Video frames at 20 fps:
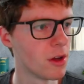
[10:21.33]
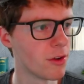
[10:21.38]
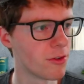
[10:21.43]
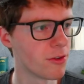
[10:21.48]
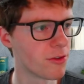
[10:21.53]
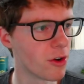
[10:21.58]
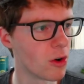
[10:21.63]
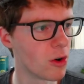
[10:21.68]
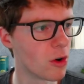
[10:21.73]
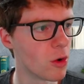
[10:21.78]

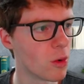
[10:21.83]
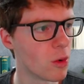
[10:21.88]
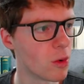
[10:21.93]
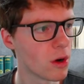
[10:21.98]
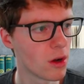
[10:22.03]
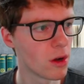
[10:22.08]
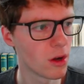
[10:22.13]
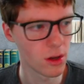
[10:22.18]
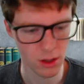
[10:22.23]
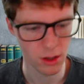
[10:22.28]
So
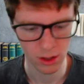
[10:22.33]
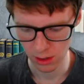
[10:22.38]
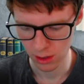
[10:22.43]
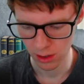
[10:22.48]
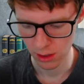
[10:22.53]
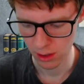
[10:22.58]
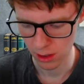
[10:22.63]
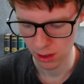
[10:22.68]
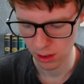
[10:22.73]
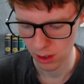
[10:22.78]

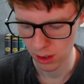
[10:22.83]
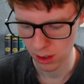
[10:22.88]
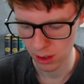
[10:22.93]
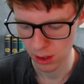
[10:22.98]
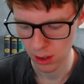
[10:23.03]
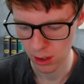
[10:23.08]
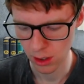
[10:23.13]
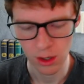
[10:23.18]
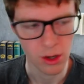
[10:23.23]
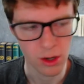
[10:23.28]

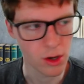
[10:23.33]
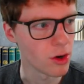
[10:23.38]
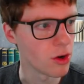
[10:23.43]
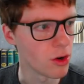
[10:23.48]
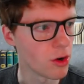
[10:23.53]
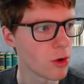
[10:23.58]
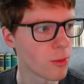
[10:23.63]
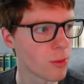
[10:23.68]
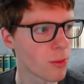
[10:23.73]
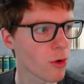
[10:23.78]

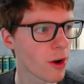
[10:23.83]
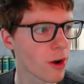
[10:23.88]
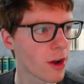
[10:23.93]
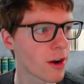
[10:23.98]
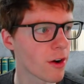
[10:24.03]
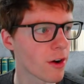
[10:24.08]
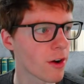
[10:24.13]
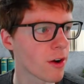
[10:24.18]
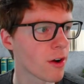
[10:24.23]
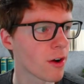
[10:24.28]

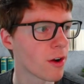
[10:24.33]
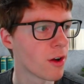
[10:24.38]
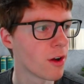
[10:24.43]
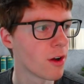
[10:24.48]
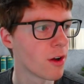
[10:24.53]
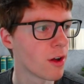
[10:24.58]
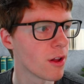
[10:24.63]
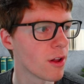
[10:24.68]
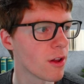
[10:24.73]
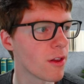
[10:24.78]
numerator
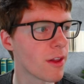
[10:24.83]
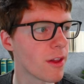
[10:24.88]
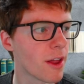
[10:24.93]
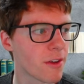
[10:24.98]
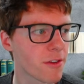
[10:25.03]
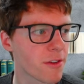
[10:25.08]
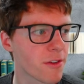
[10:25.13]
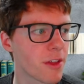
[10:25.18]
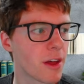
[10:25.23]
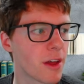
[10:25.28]

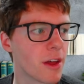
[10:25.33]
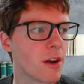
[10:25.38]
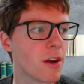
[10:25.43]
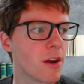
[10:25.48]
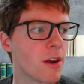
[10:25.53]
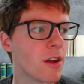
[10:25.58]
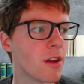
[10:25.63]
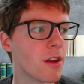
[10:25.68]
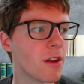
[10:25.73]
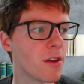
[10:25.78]
less
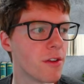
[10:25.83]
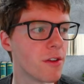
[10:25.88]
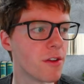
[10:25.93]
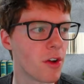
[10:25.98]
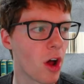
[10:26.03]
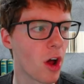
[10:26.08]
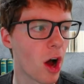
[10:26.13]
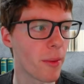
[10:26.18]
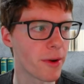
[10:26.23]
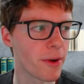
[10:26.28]
than
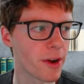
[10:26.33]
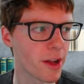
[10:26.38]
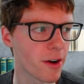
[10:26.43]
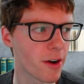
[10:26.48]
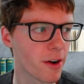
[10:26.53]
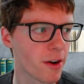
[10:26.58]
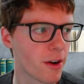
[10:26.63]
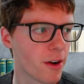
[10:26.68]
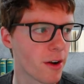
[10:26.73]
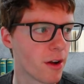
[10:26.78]
denominator.